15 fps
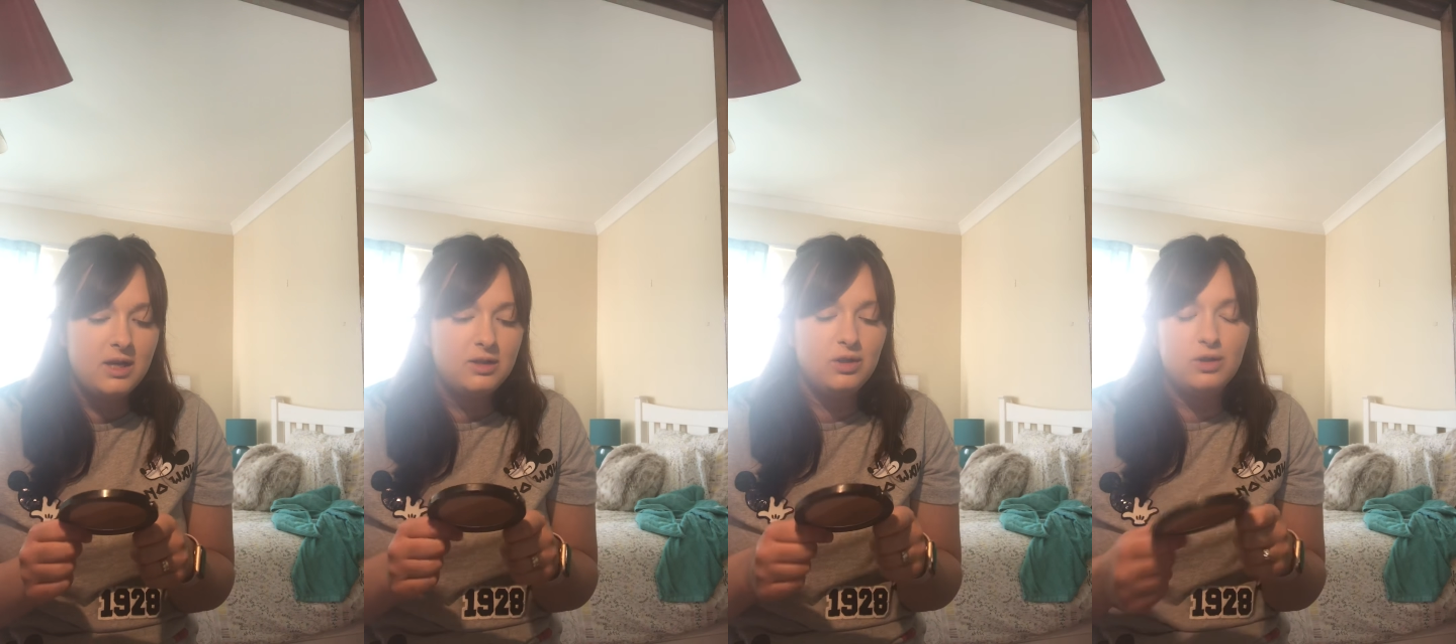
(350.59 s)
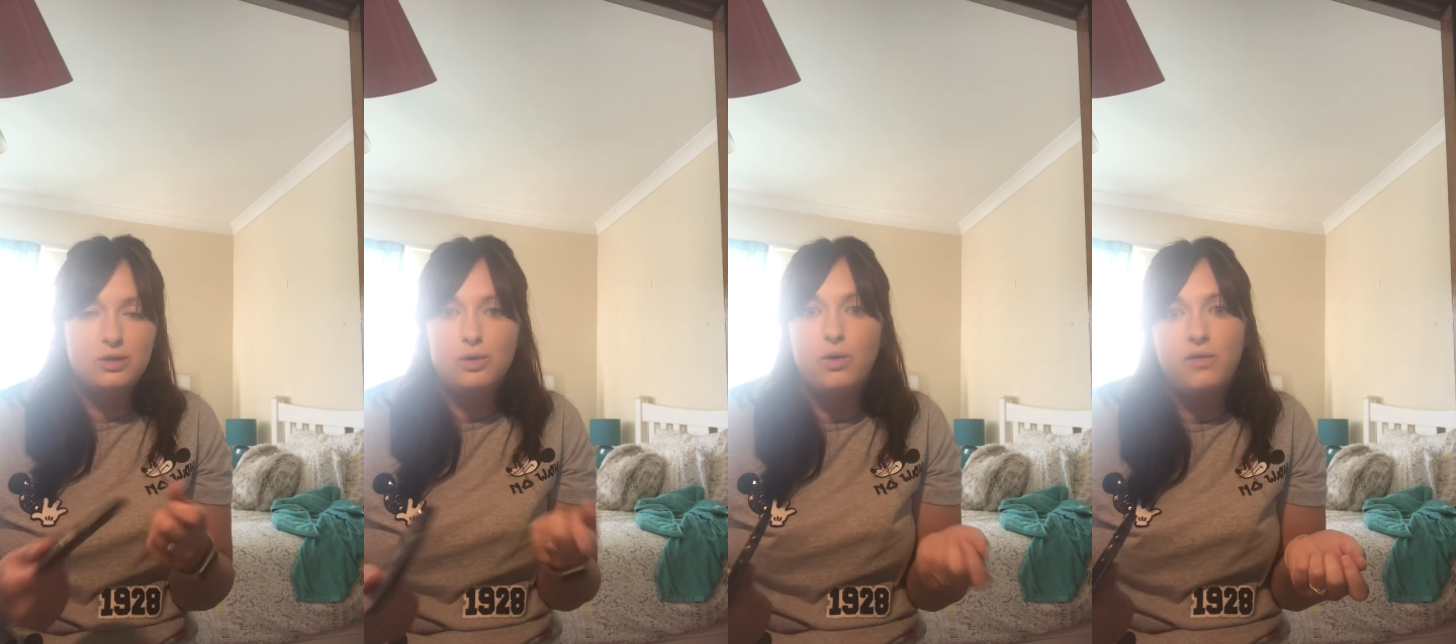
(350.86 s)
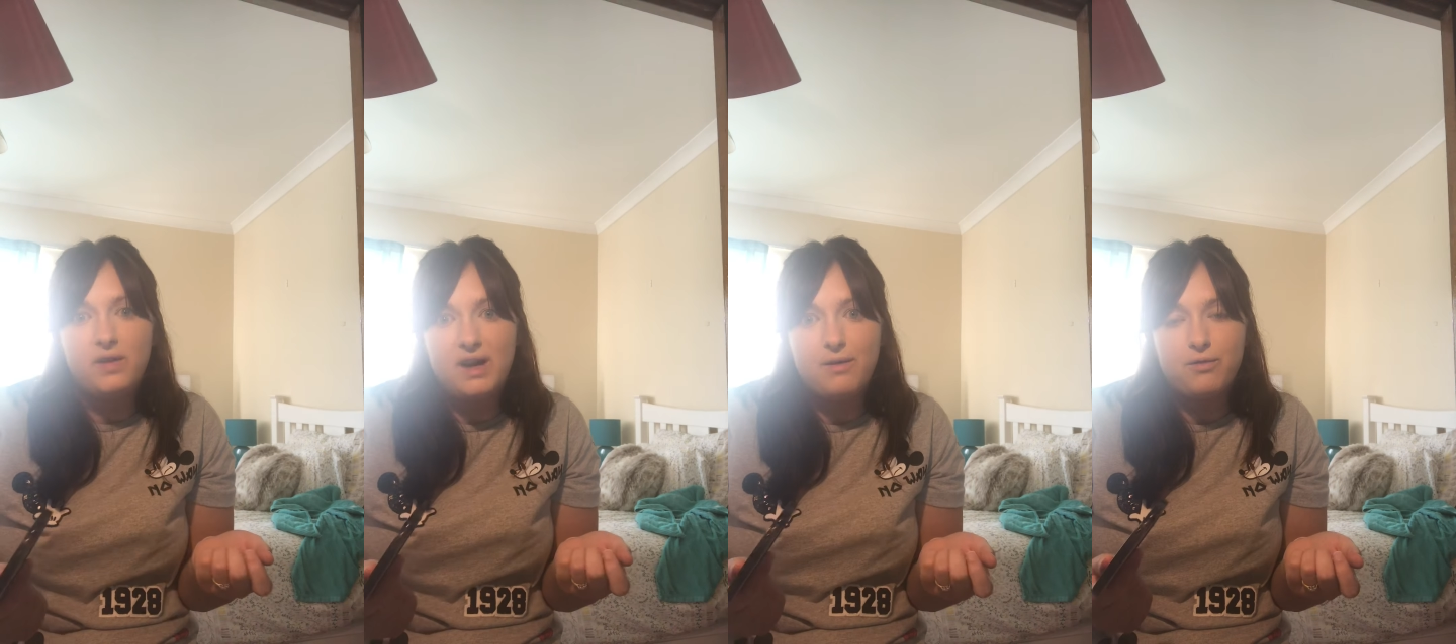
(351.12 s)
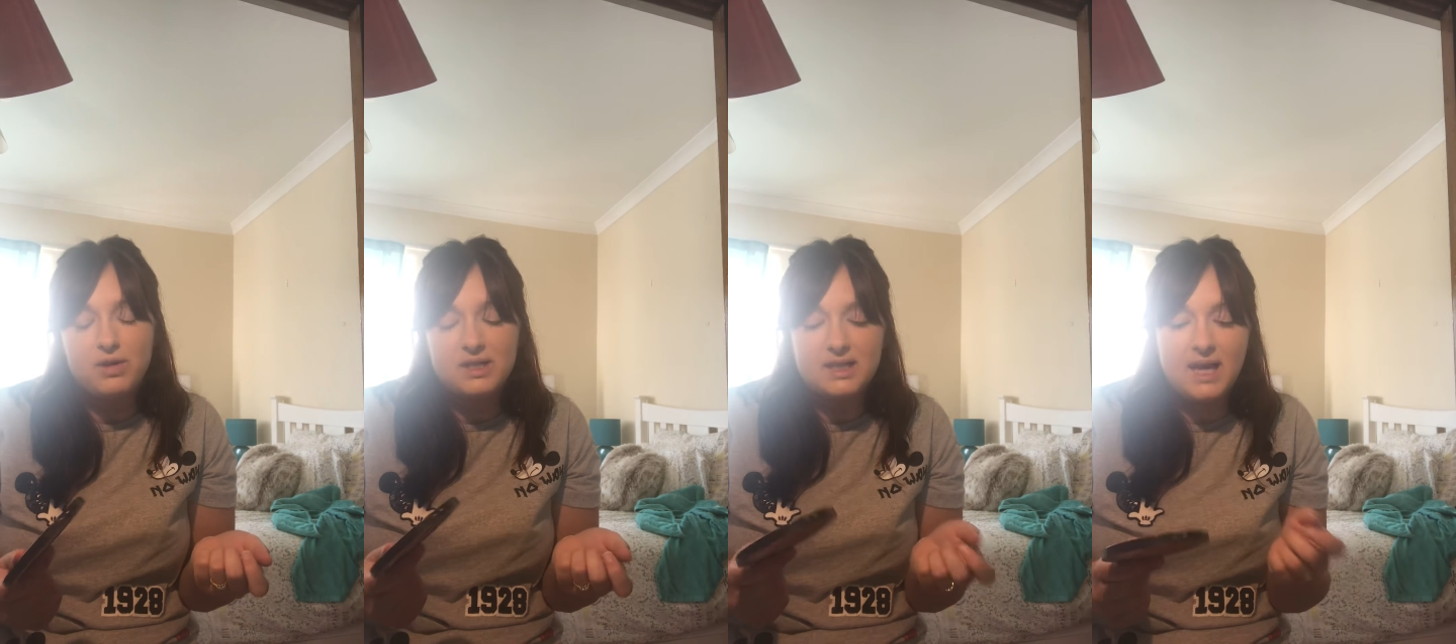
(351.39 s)
so it's sort of an
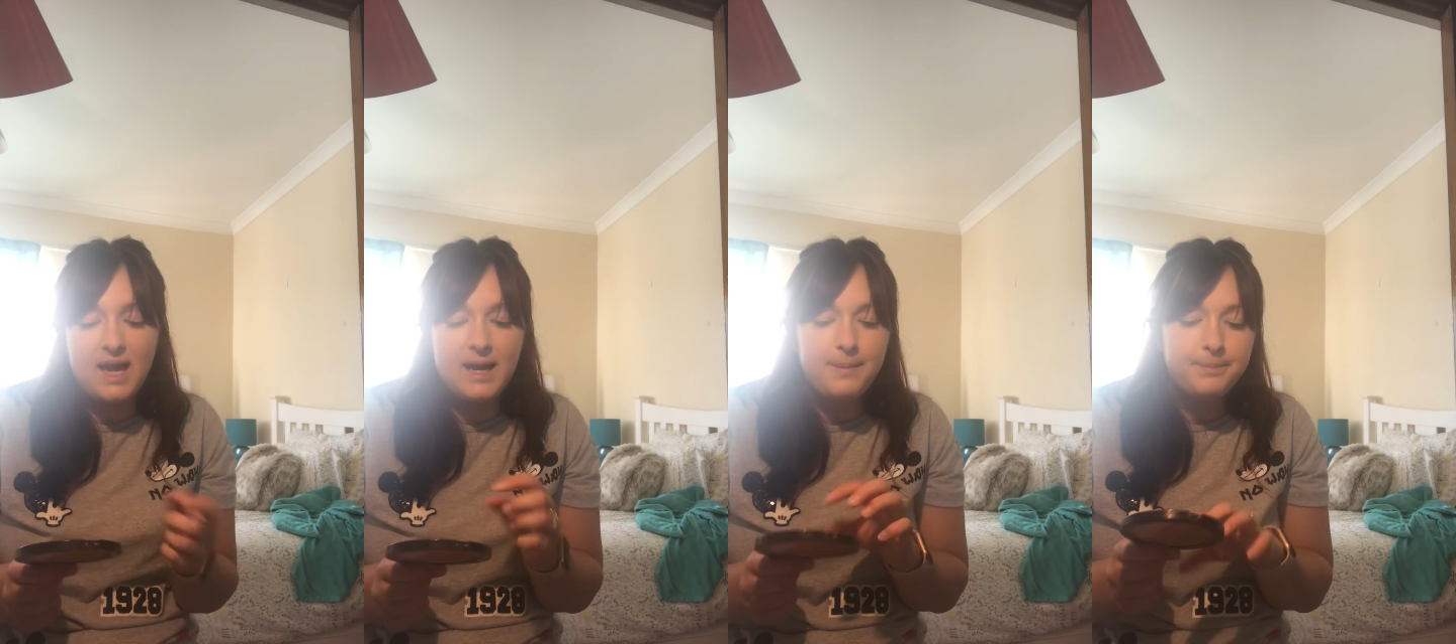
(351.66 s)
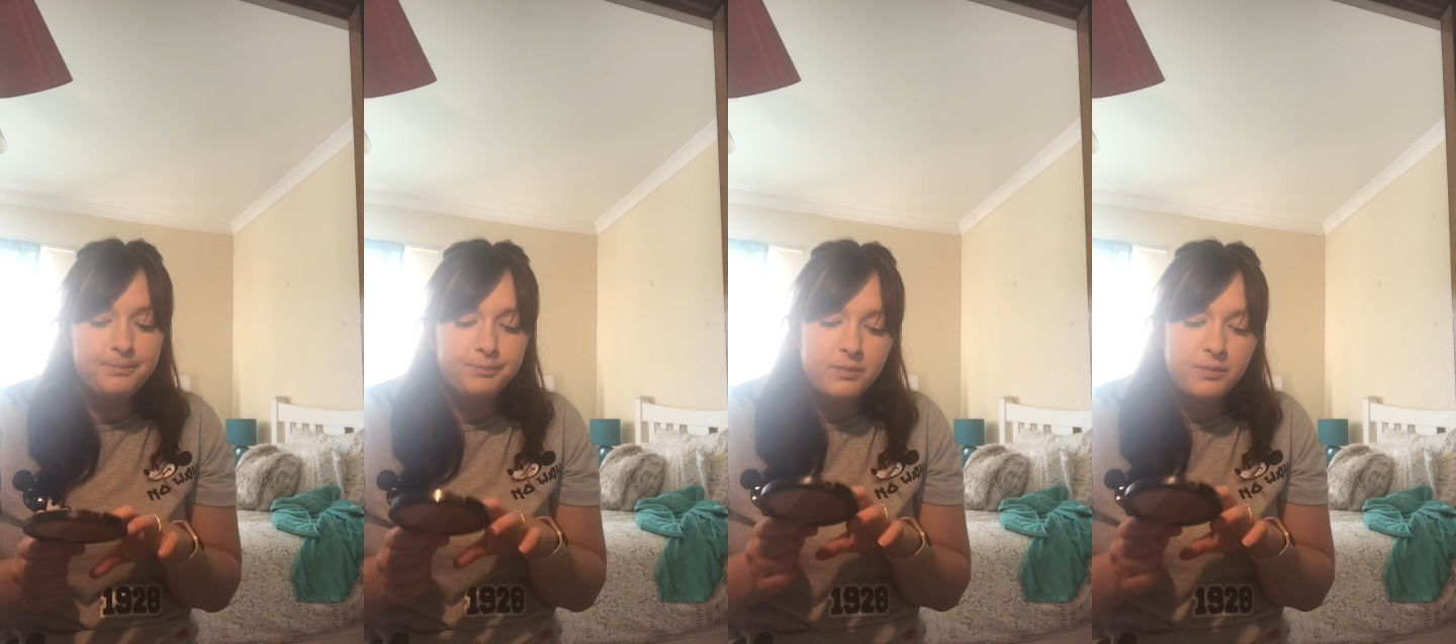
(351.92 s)
everyday.